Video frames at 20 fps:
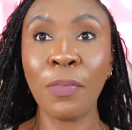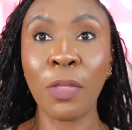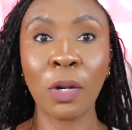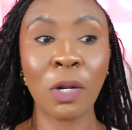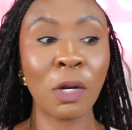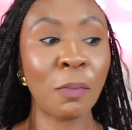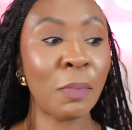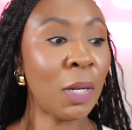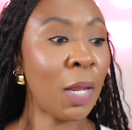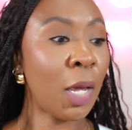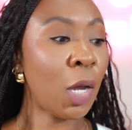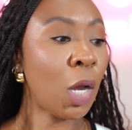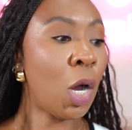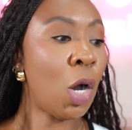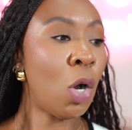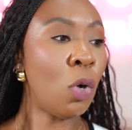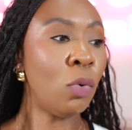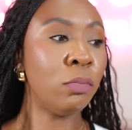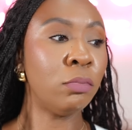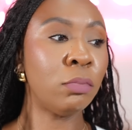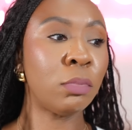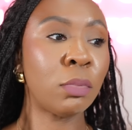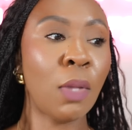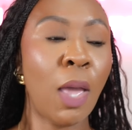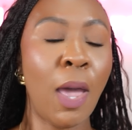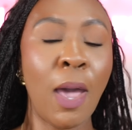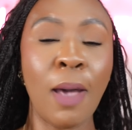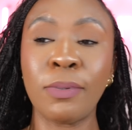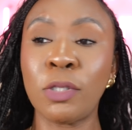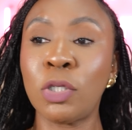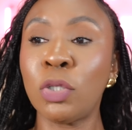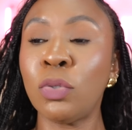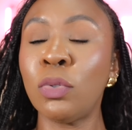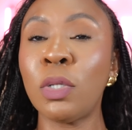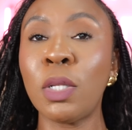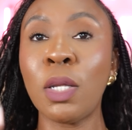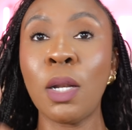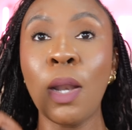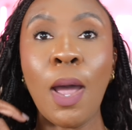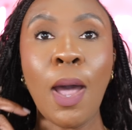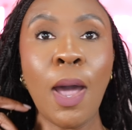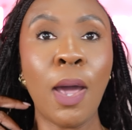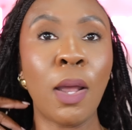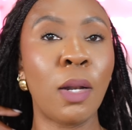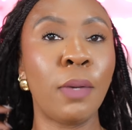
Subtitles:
They're going to be like, oh, absolutely not.